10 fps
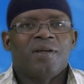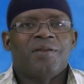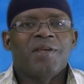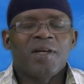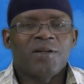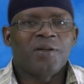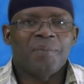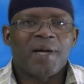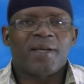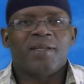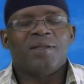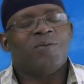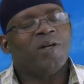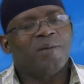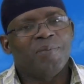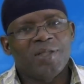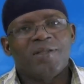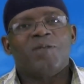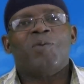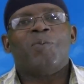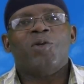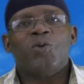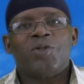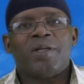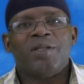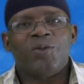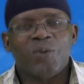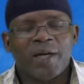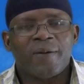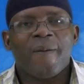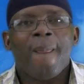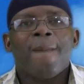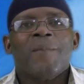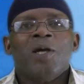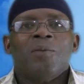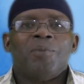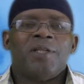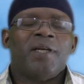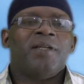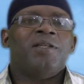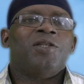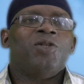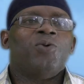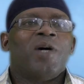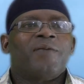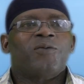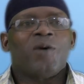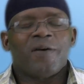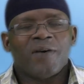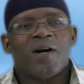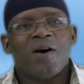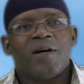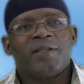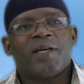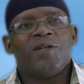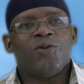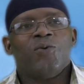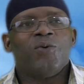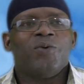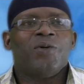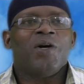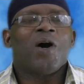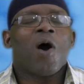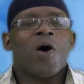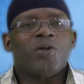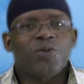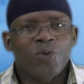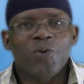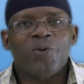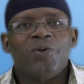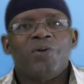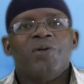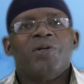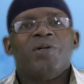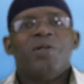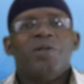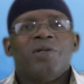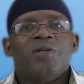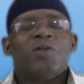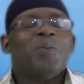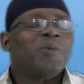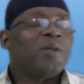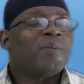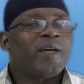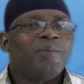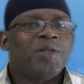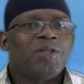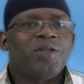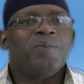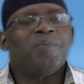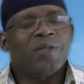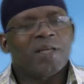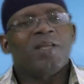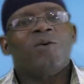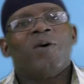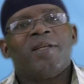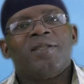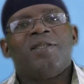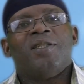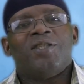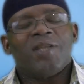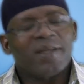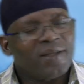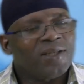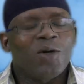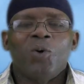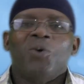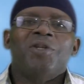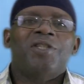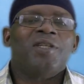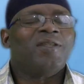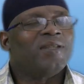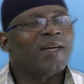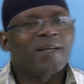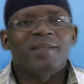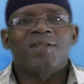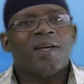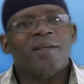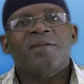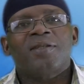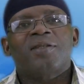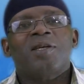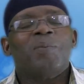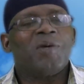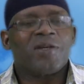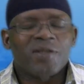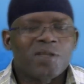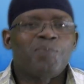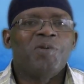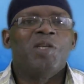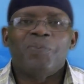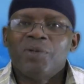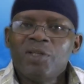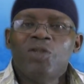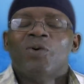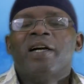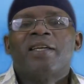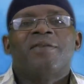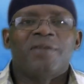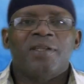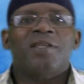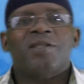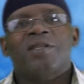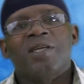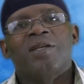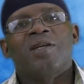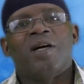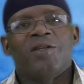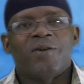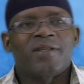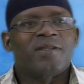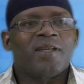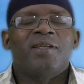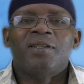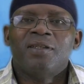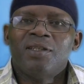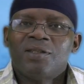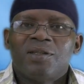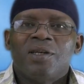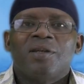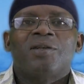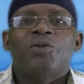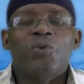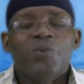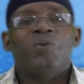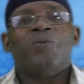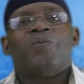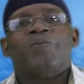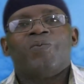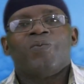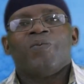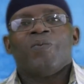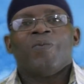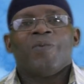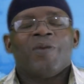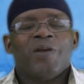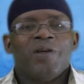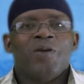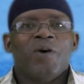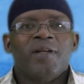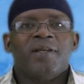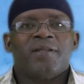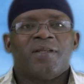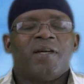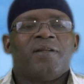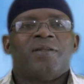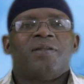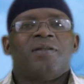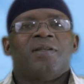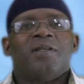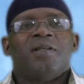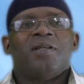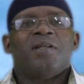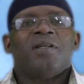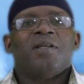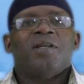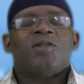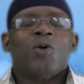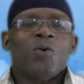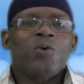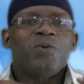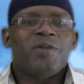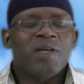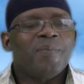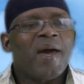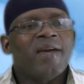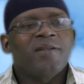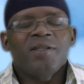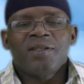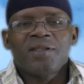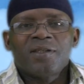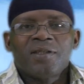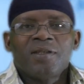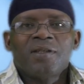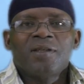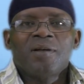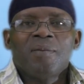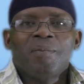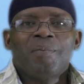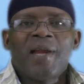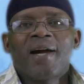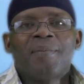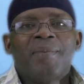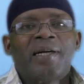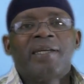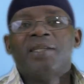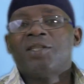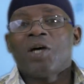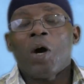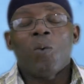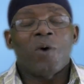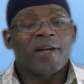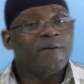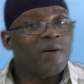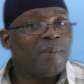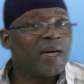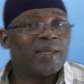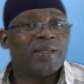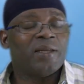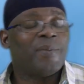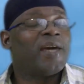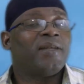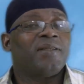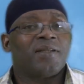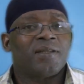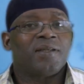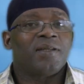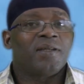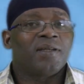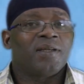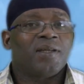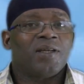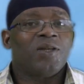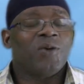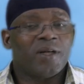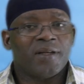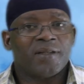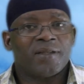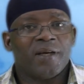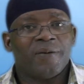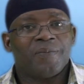thing on the market. Well, business people usually do that, but then you have to have a heart and know, although something might be cheap, check the quality, check the origin, check this thing, because it's people you are giving this thing and you are selling this thing to. You understand? So they buy this black market or whatever market they buy it, you understand?